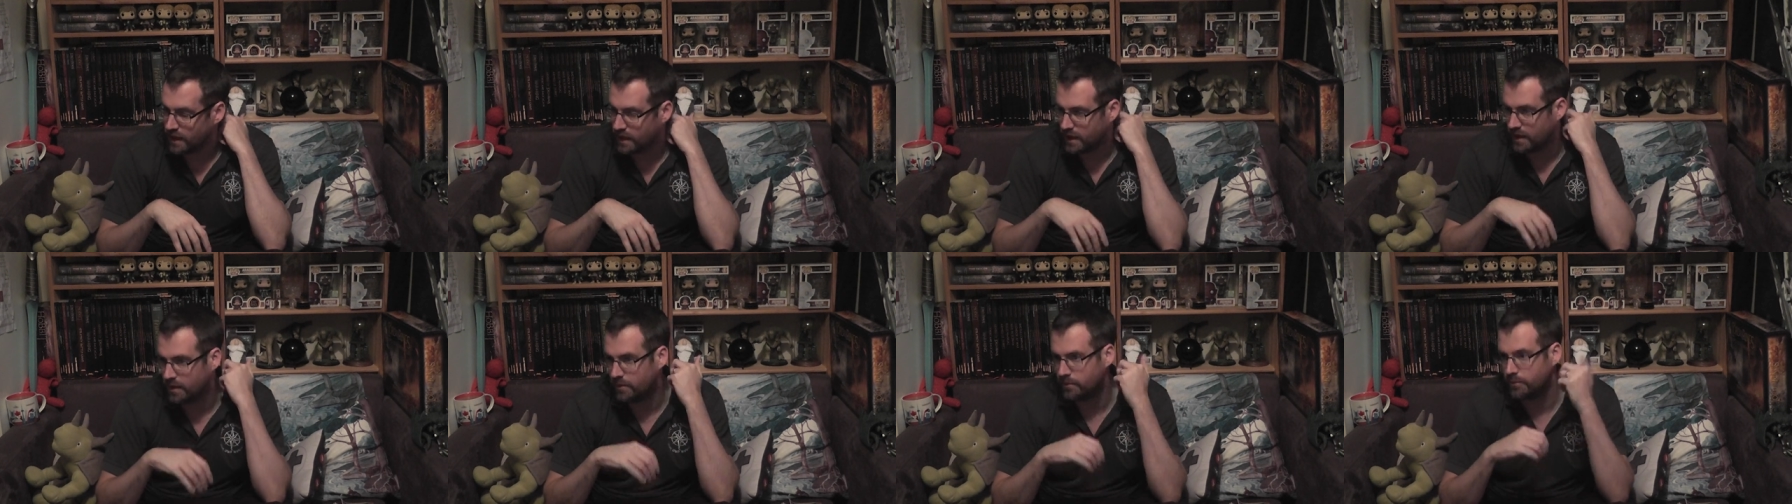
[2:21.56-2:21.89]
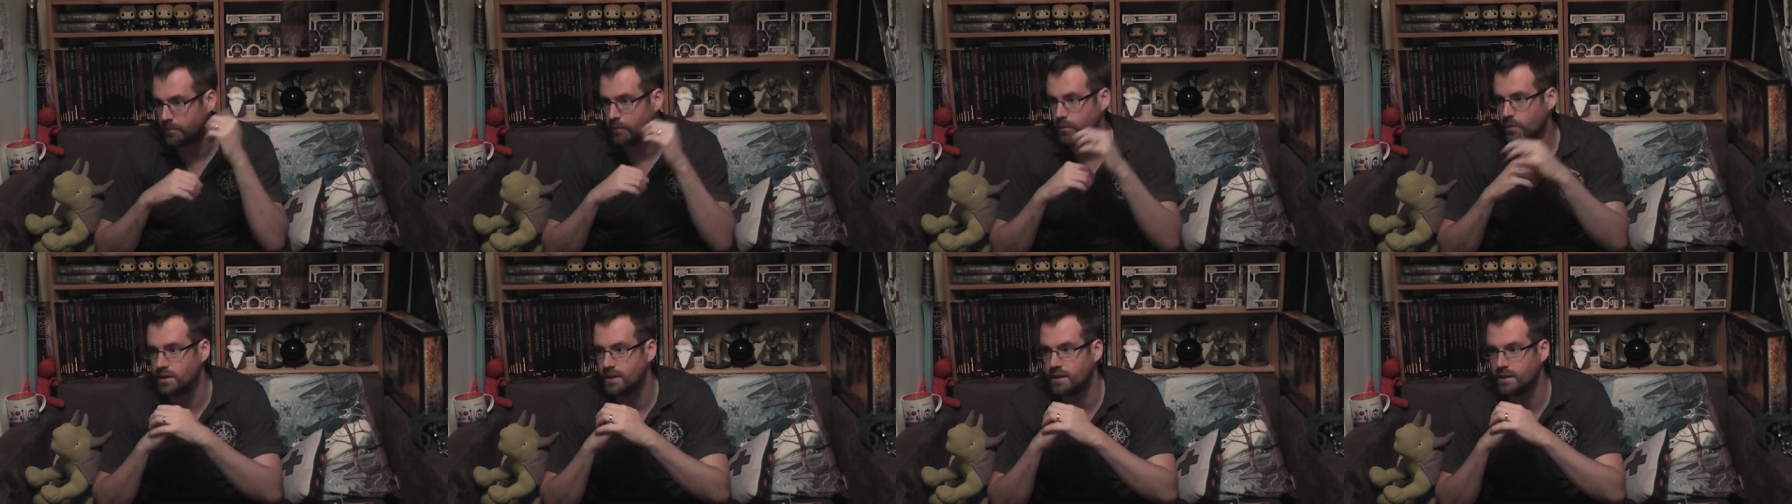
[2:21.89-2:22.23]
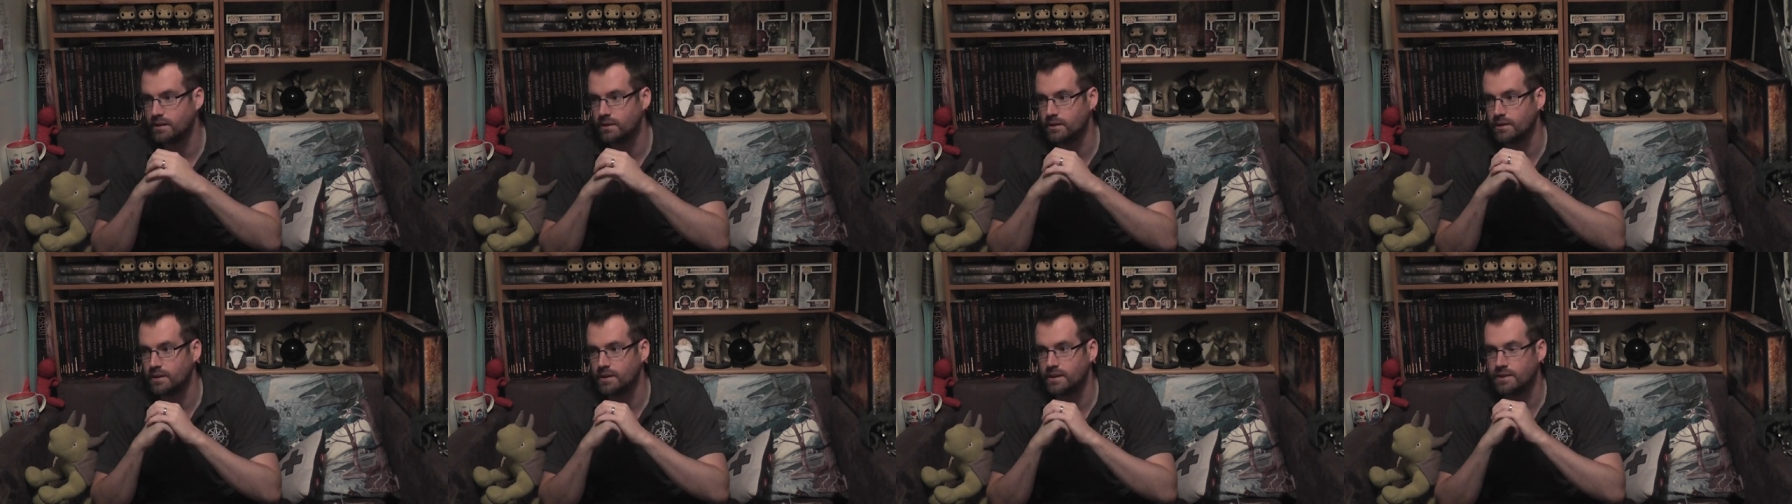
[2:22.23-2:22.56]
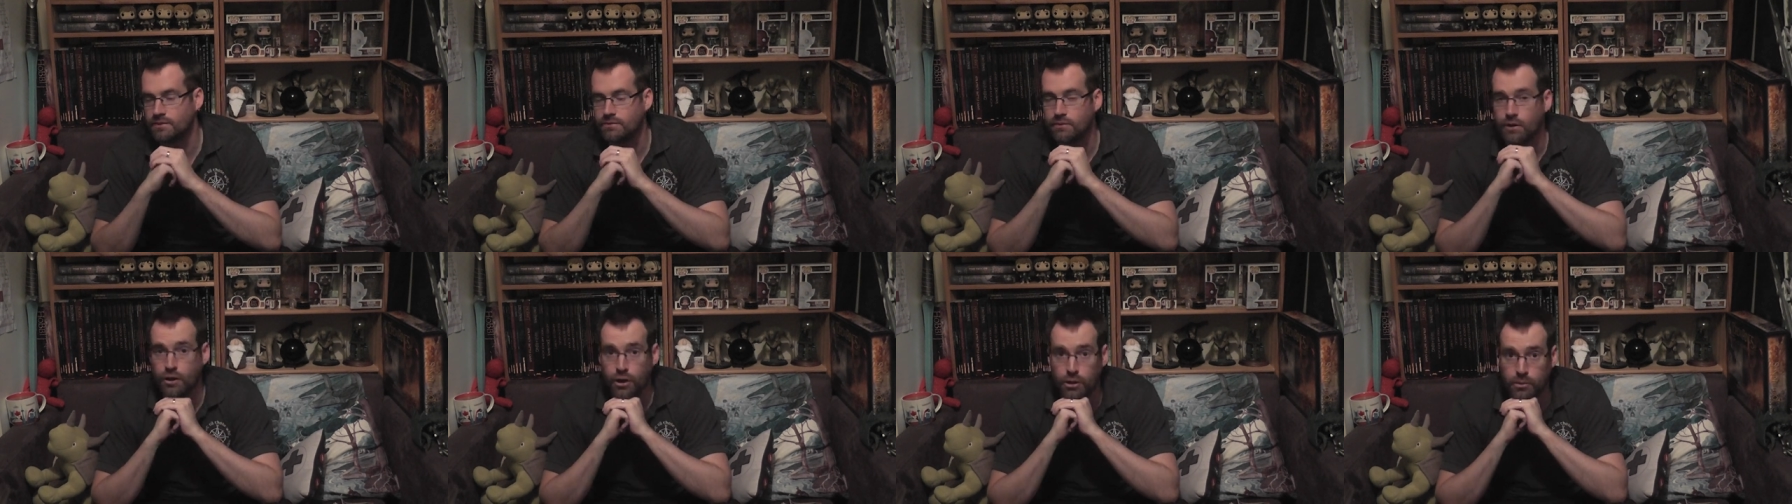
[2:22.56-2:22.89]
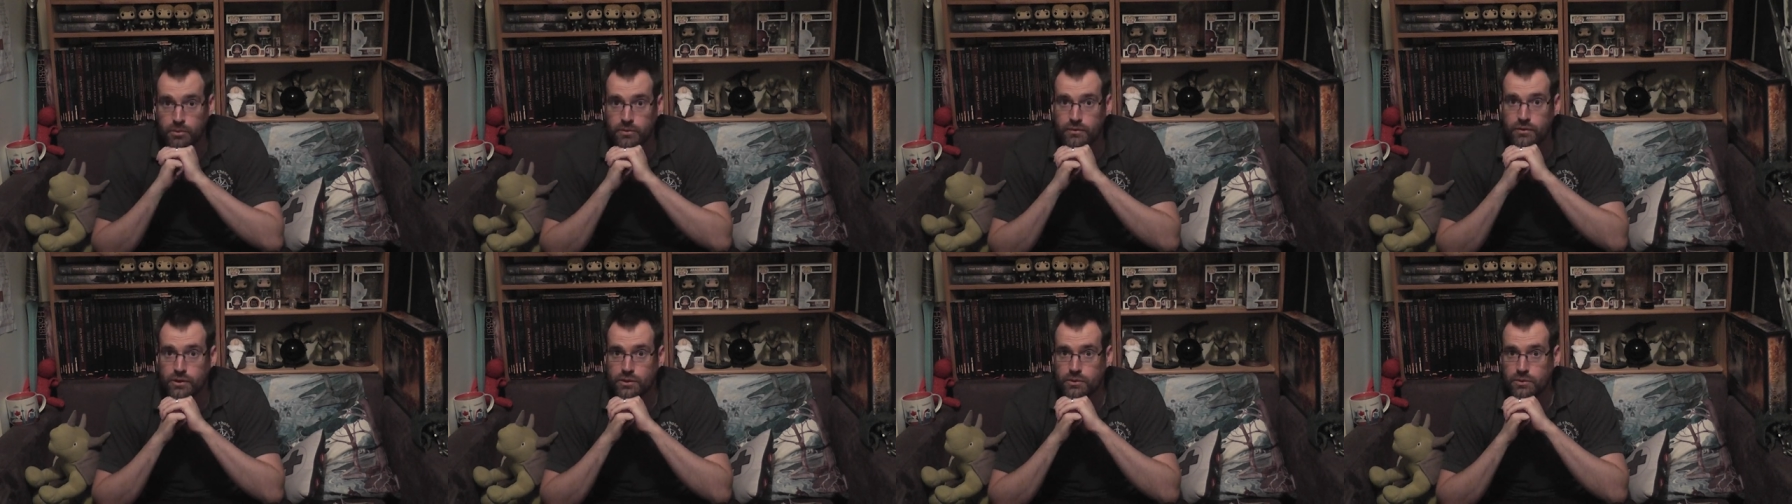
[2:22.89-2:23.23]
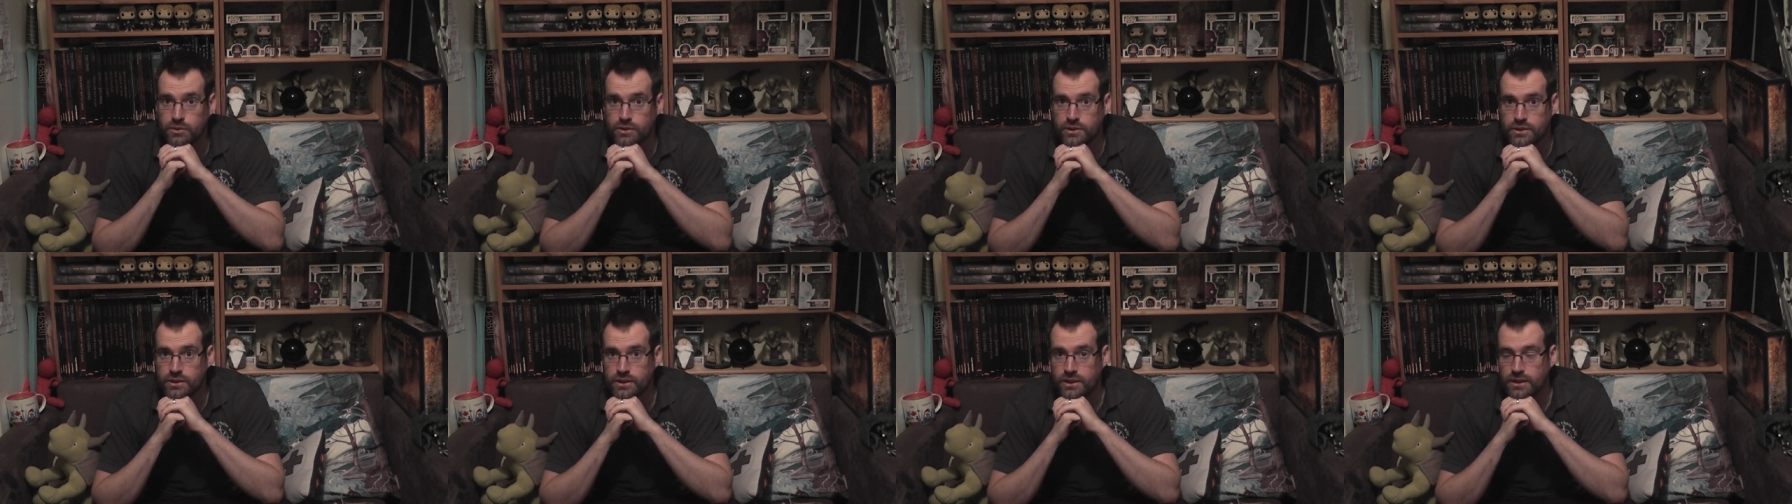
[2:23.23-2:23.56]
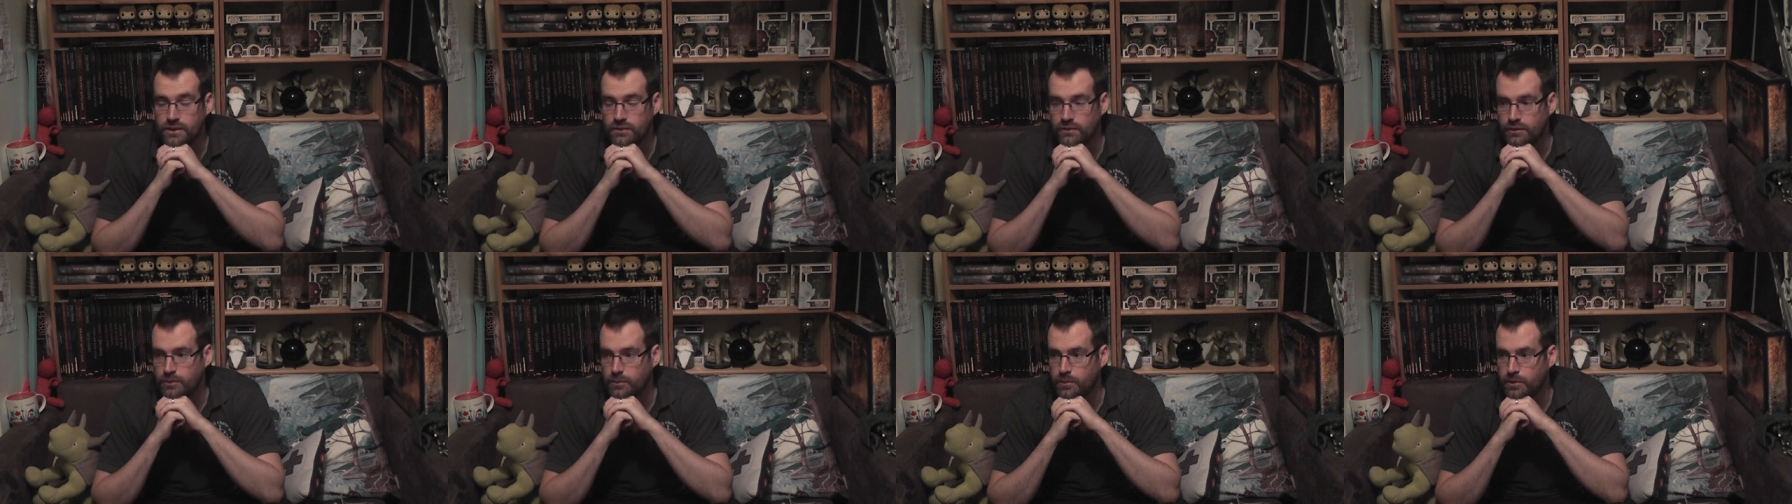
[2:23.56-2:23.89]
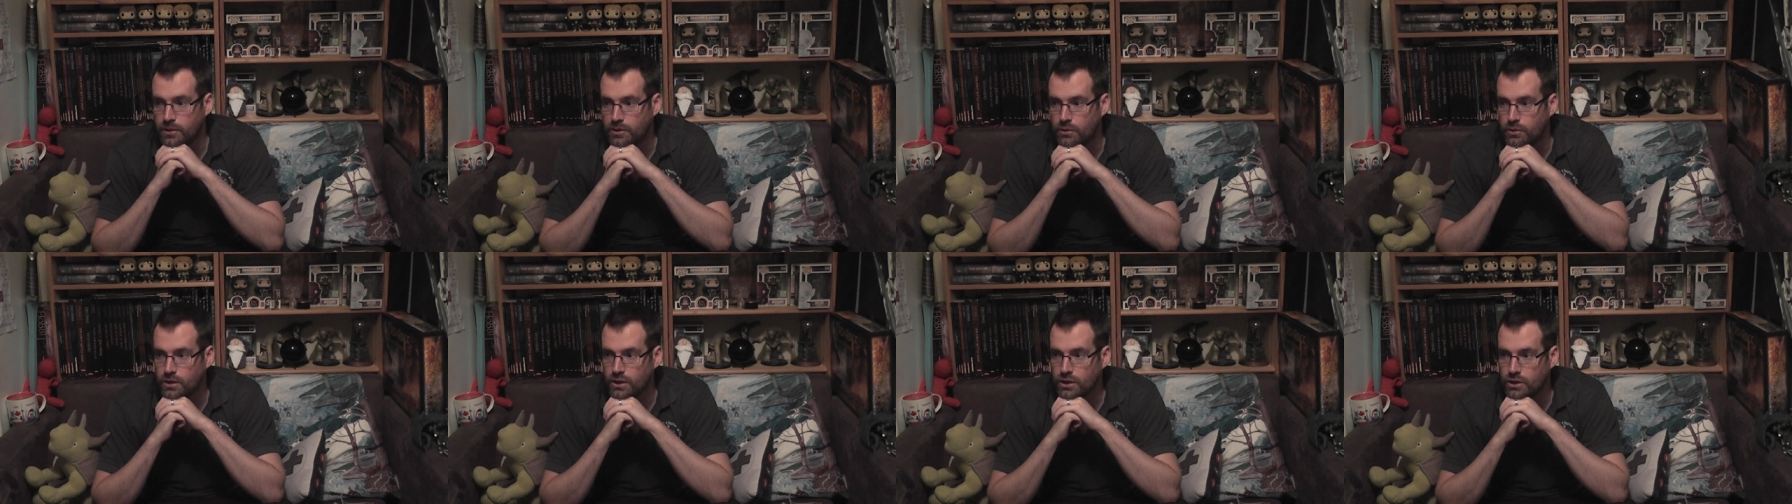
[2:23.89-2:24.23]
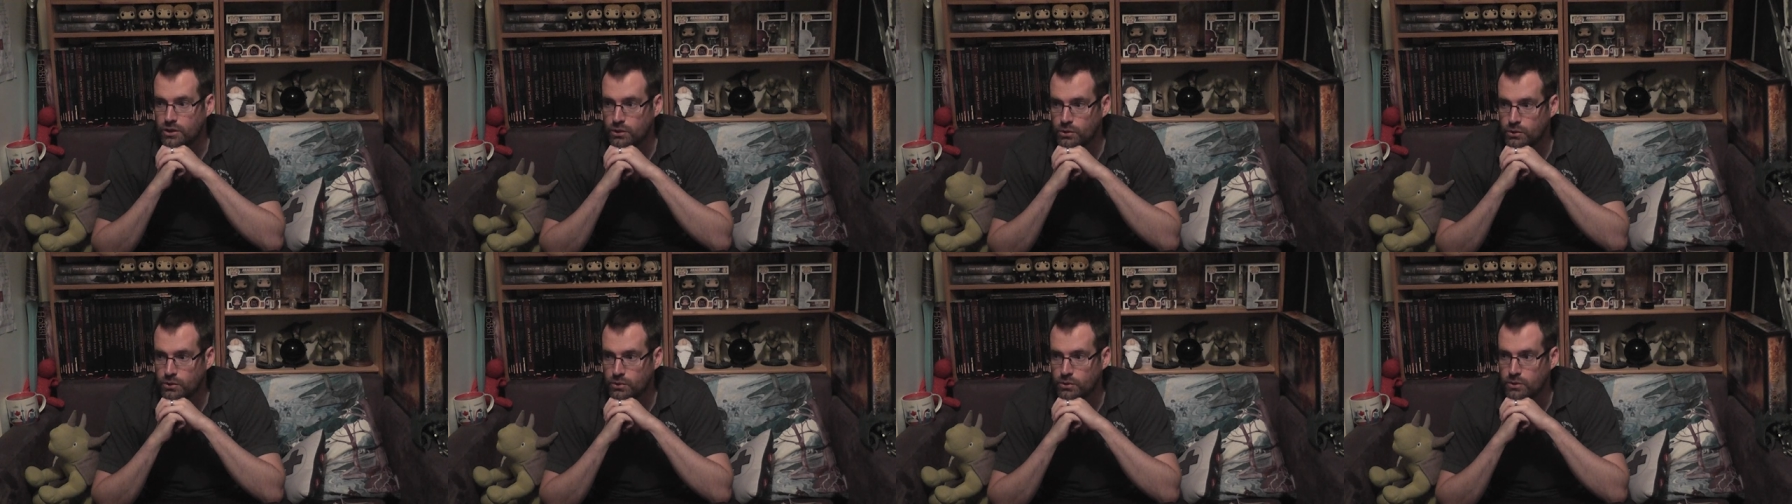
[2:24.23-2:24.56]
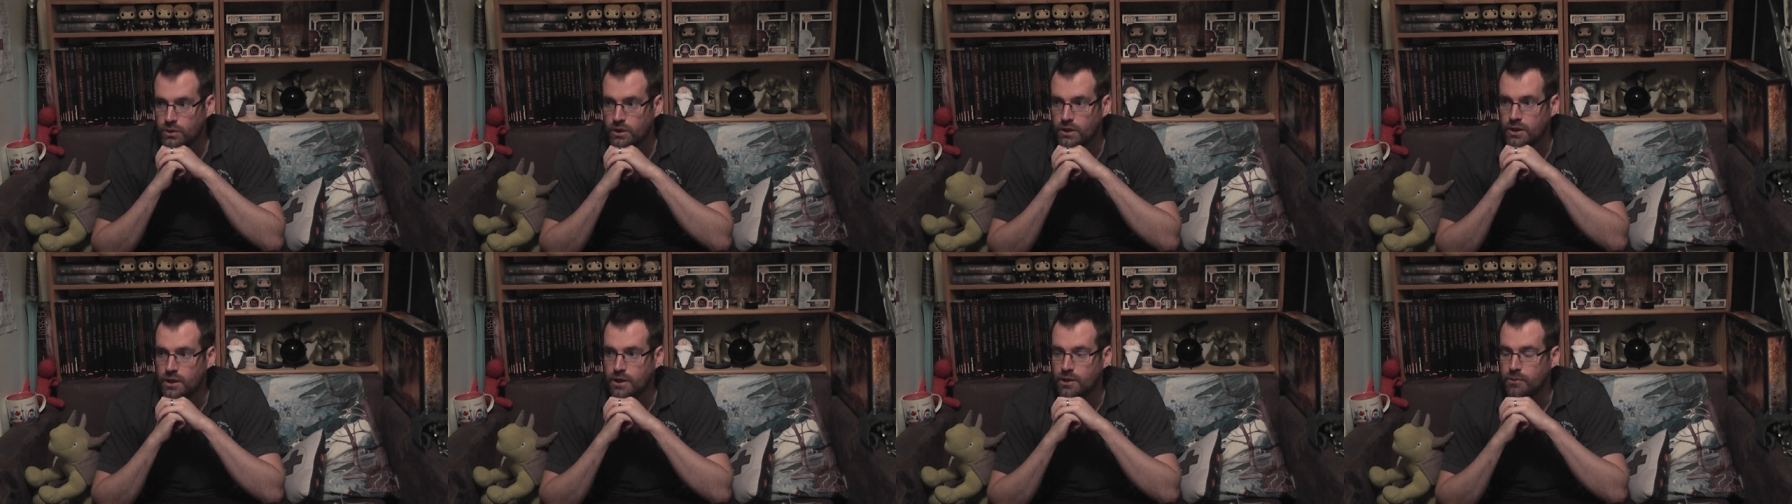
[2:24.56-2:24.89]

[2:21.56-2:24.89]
um, within this hobby vlog which should hopefully be quite cool